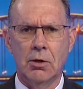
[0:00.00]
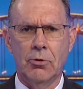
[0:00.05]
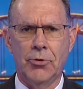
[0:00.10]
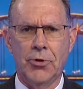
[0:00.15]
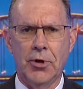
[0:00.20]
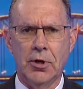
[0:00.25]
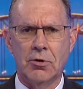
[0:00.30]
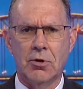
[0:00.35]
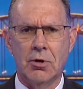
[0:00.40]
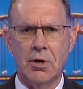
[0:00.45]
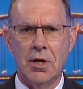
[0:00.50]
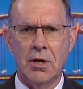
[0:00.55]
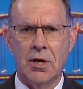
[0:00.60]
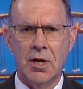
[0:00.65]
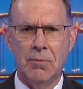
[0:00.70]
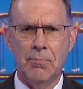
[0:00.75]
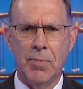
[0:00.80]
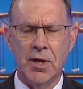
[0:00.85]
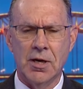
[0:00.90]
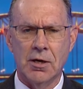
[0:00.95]
that it
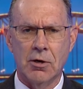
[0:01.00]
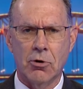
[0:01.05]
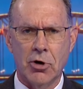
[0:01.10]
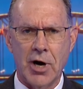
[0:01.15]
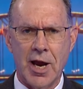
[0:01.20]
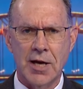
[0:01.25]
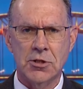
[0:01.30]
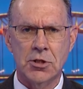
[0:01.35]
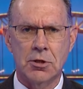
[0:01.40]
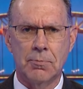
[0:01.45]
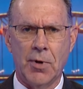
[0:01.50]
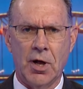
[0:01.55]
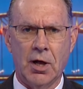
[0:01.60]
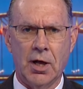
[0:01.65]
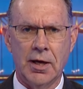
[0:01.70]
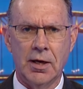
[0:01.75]
had been crashed by